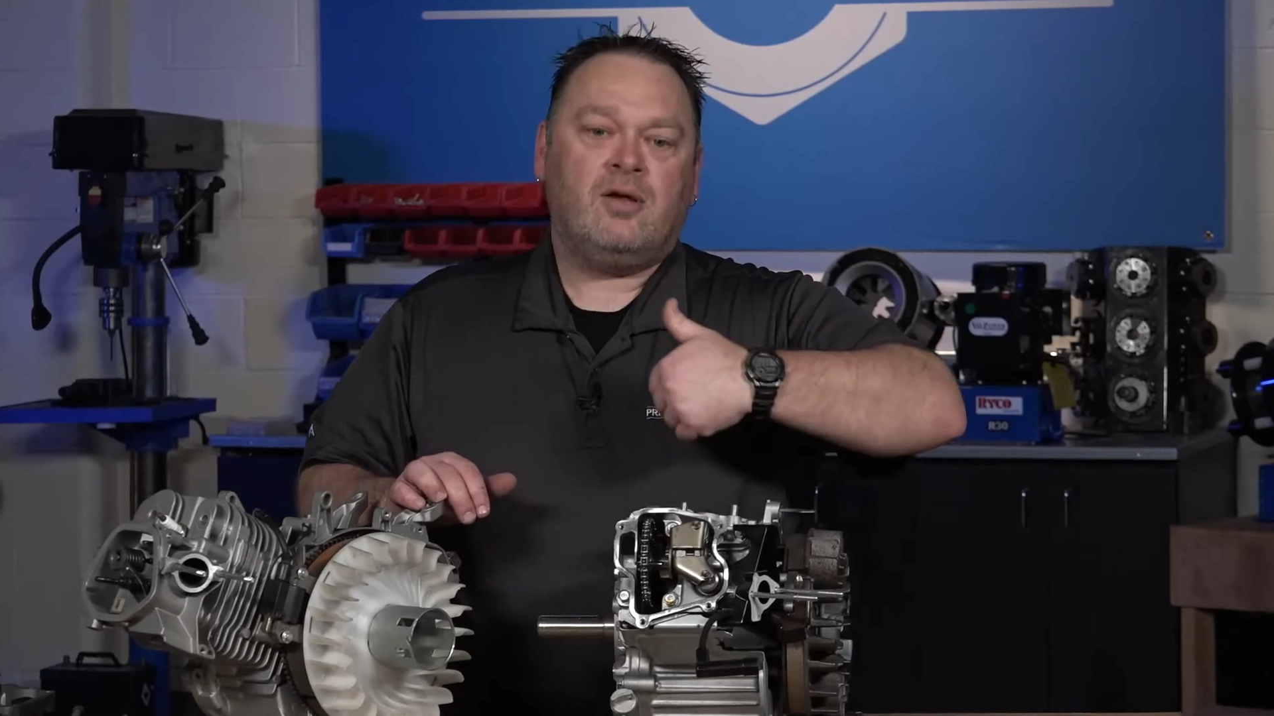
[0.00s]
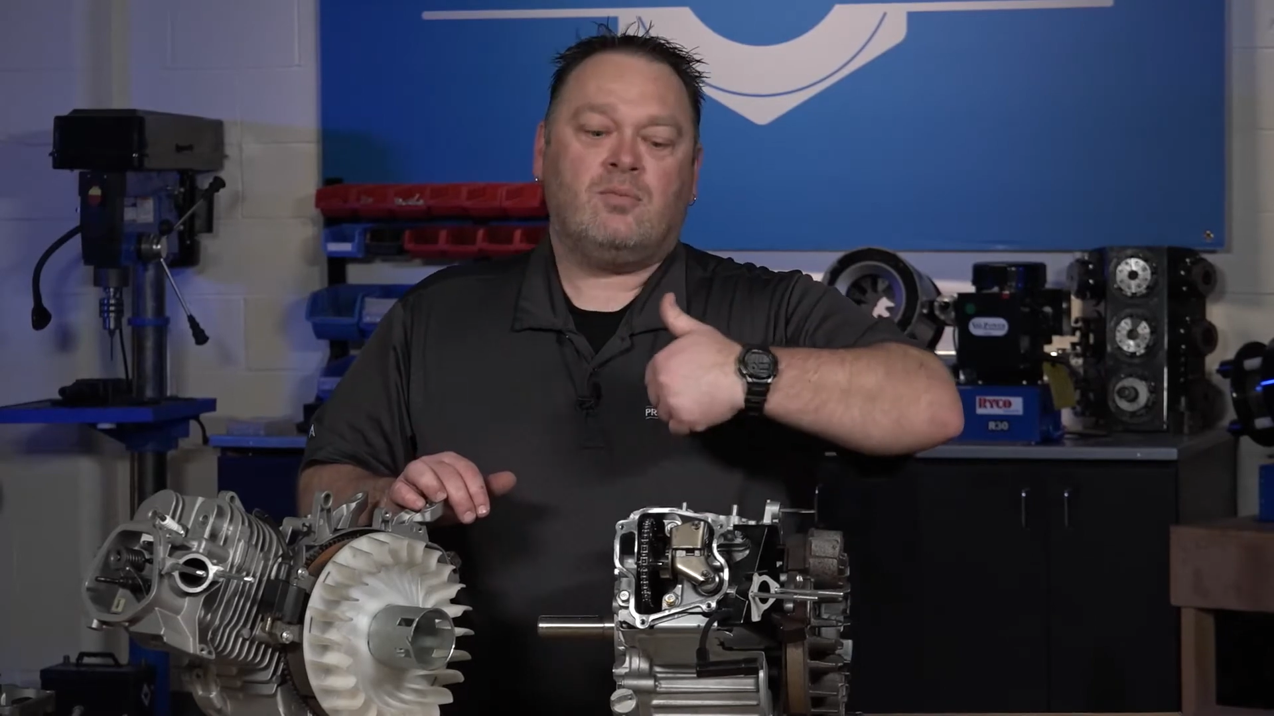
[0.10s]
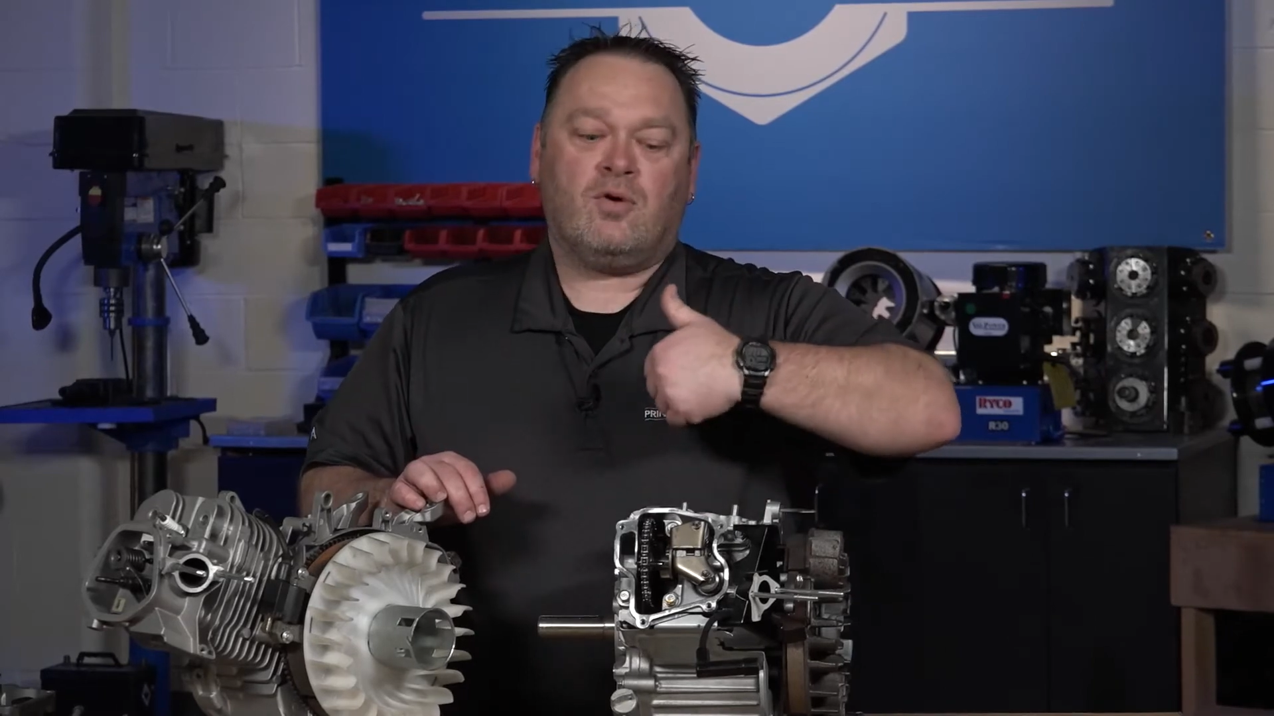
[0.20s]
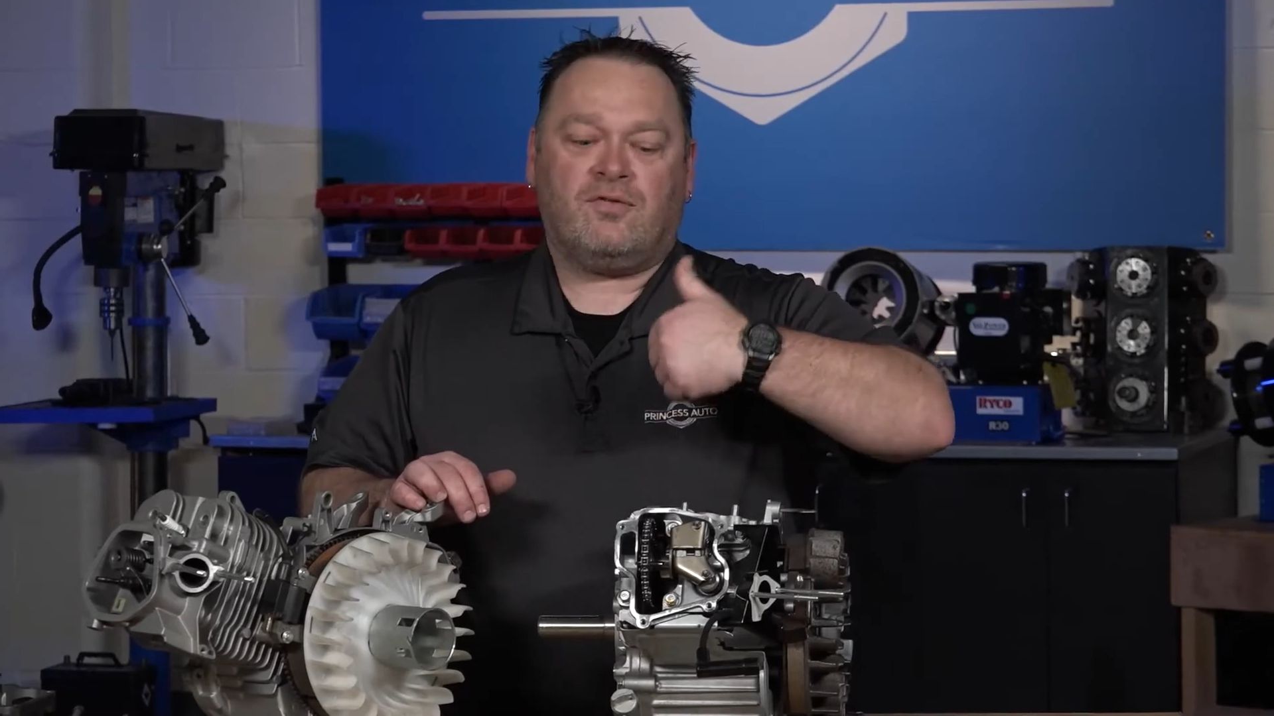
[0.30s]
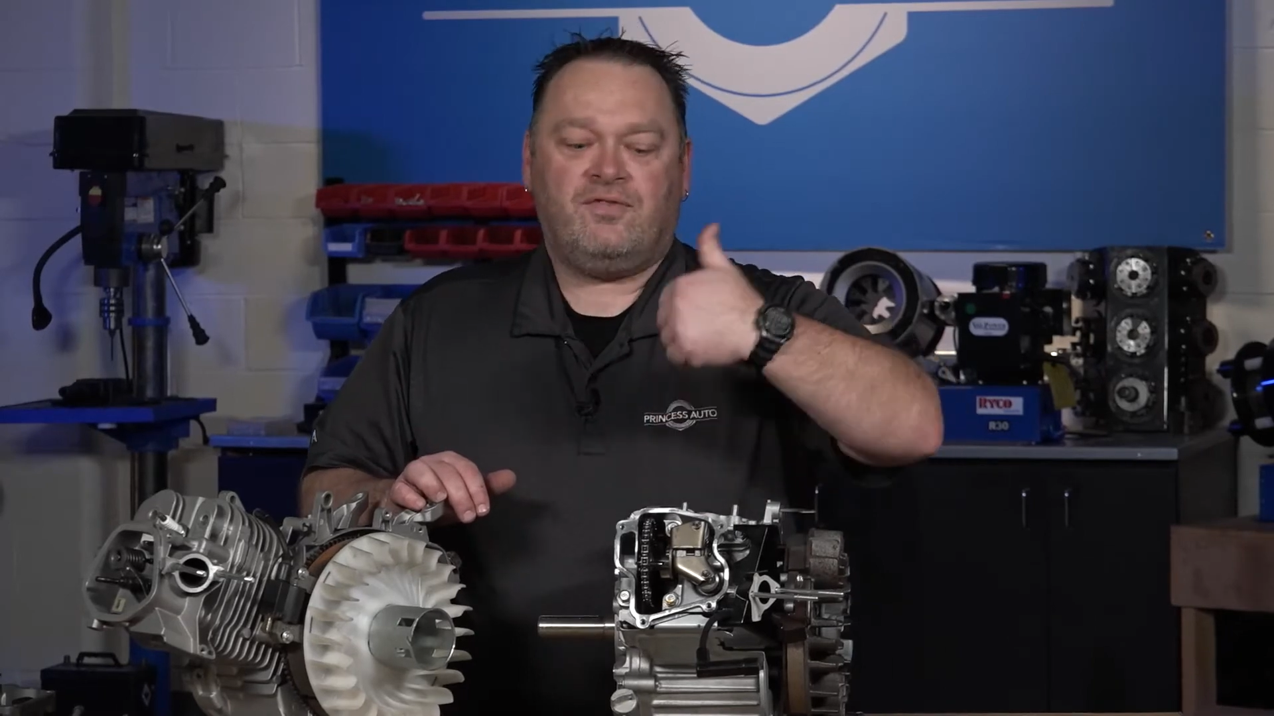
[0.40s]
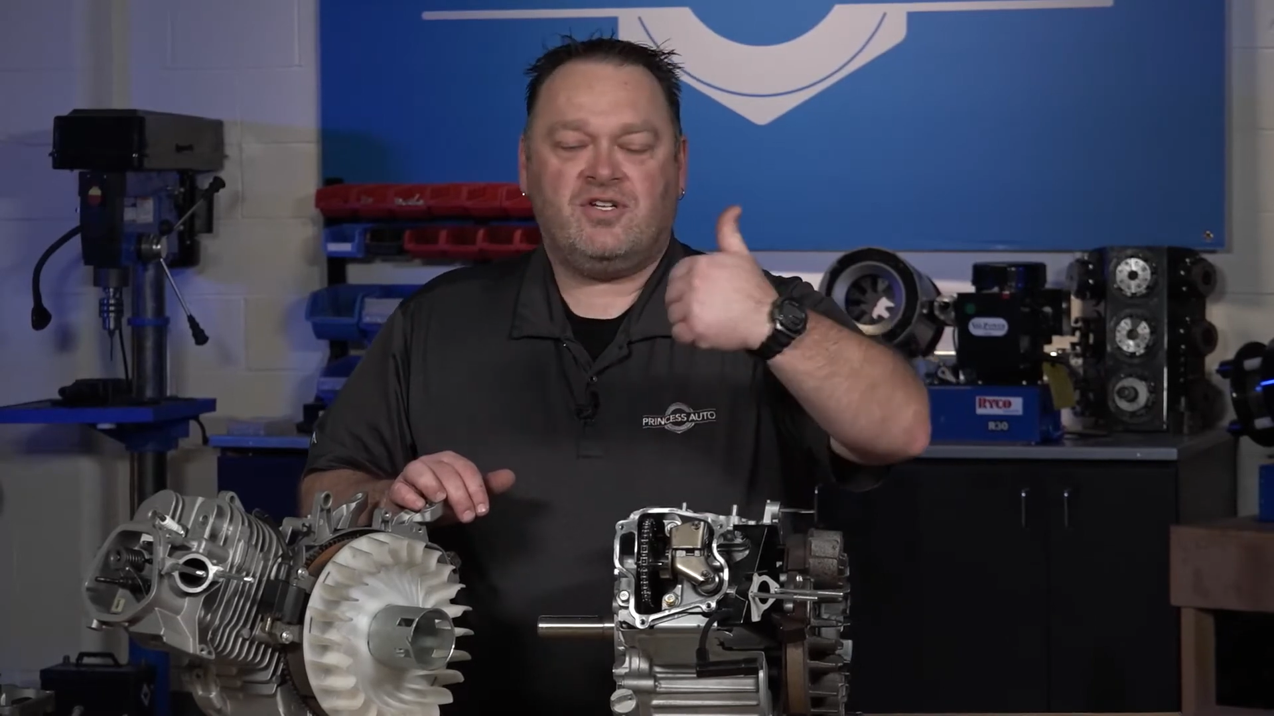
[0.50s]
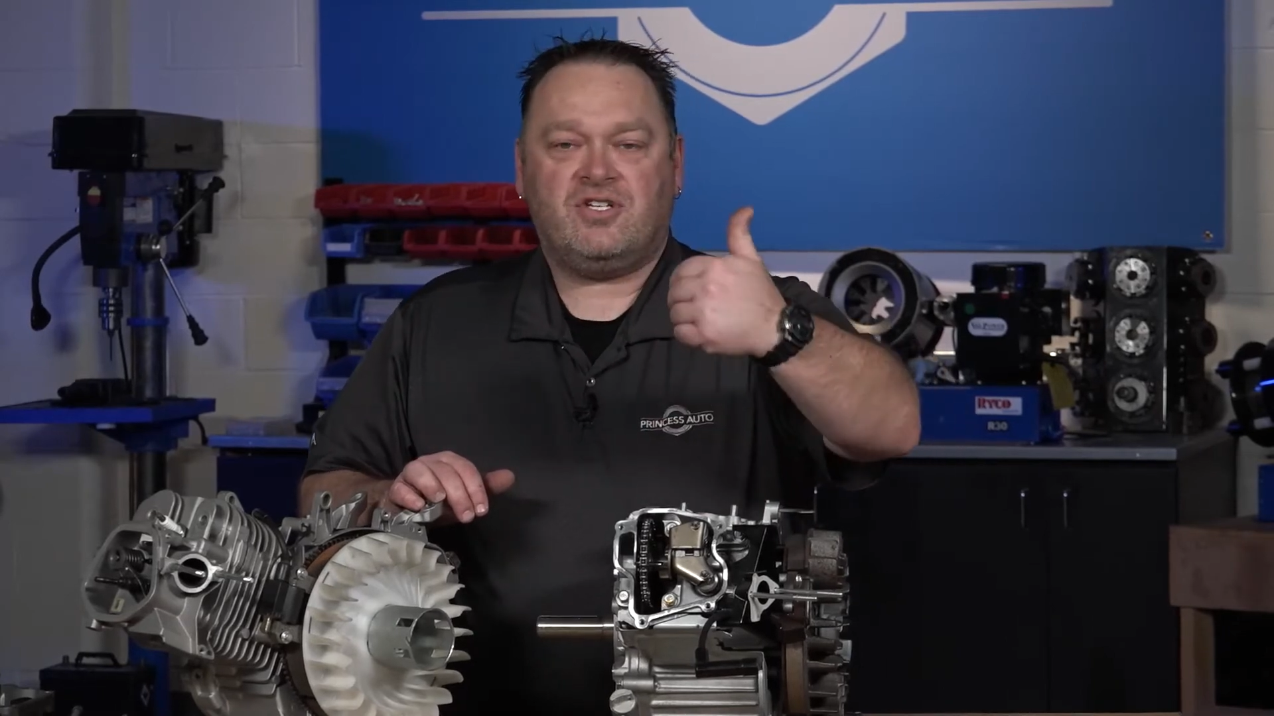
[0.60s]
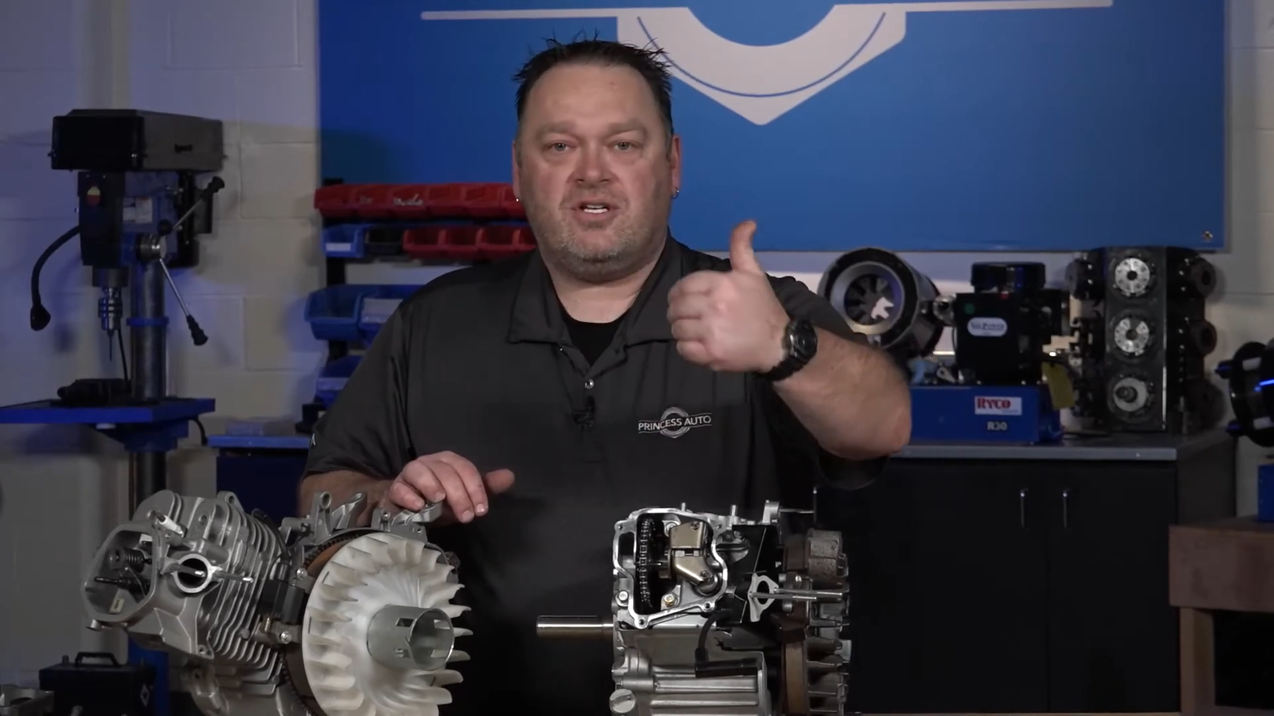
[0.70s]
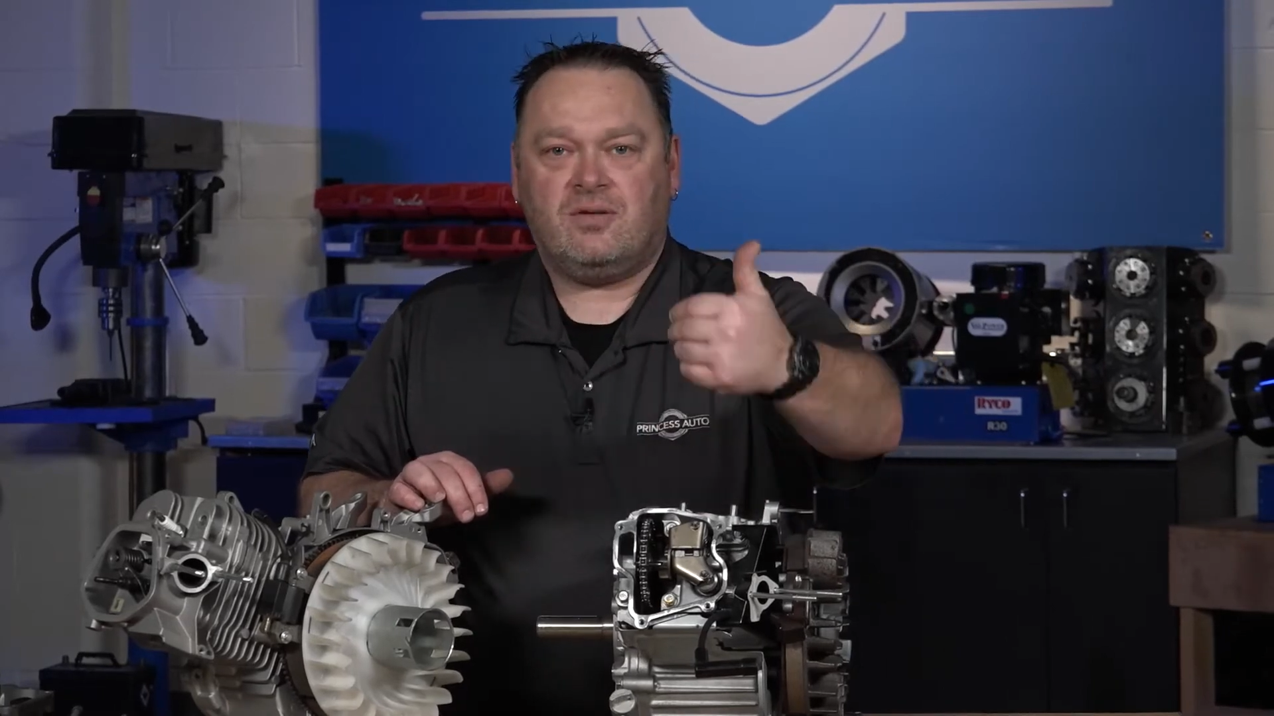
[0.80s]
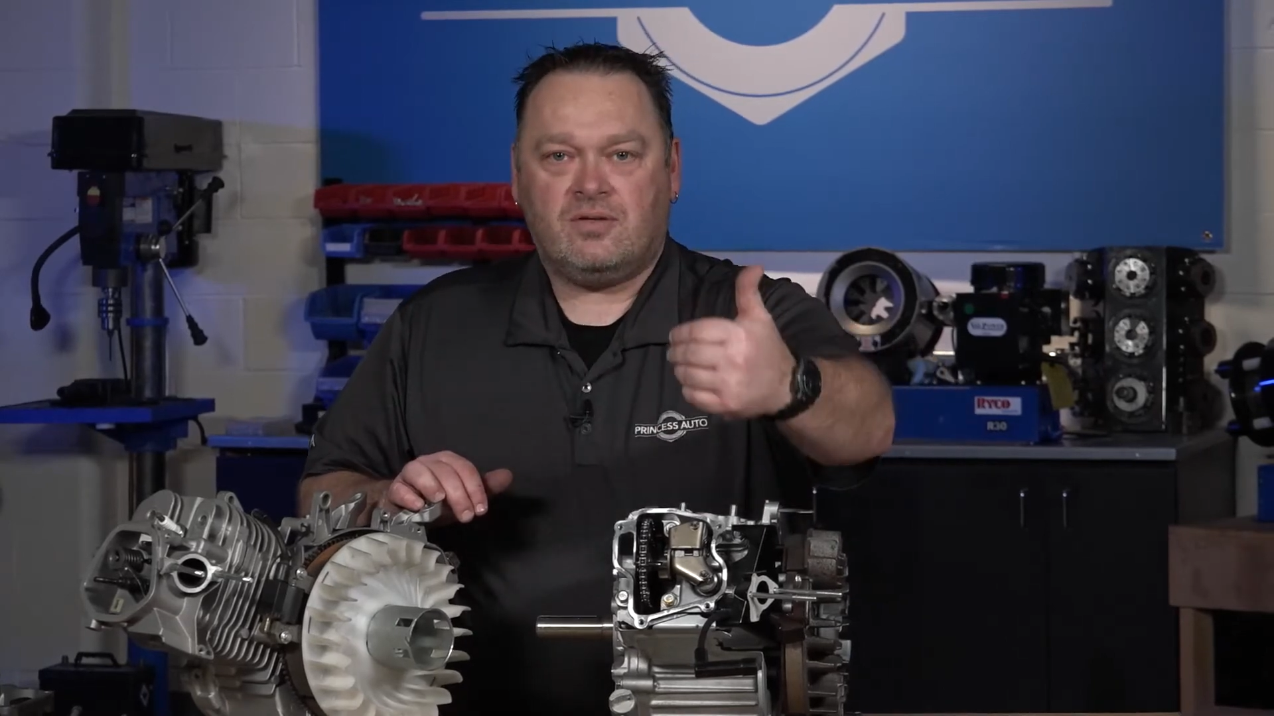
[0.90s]
more
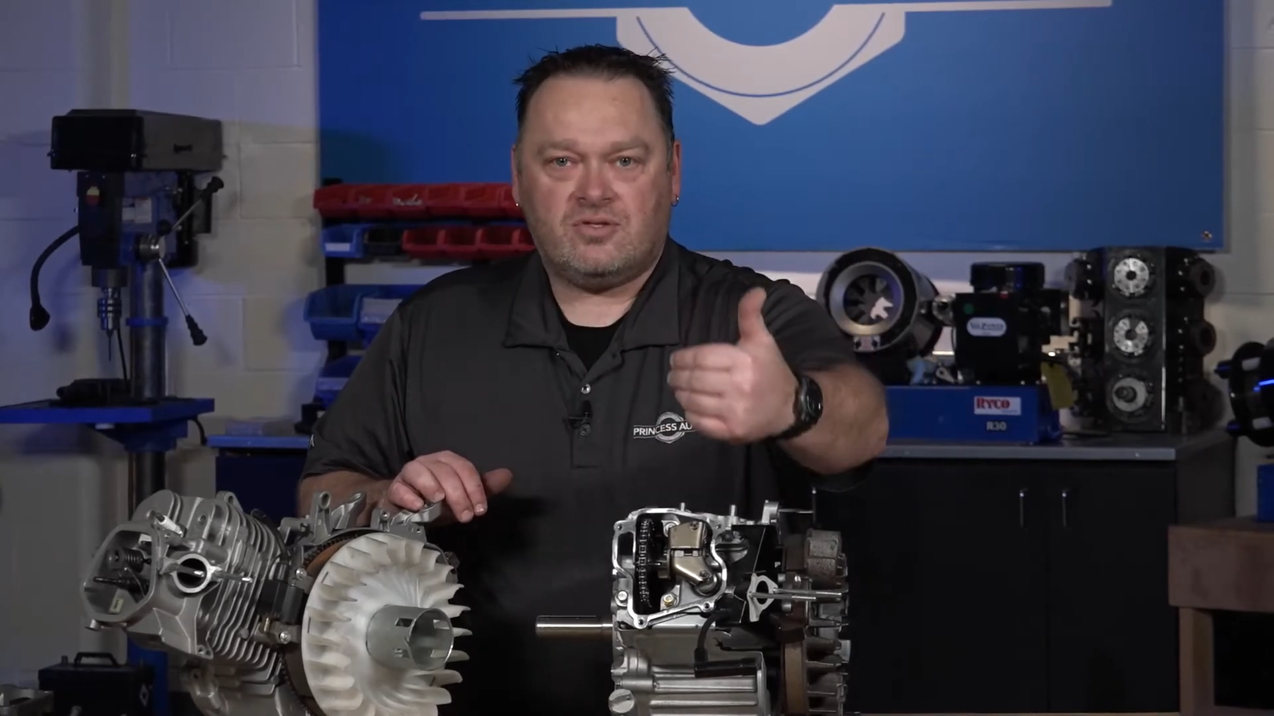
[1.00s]
efficient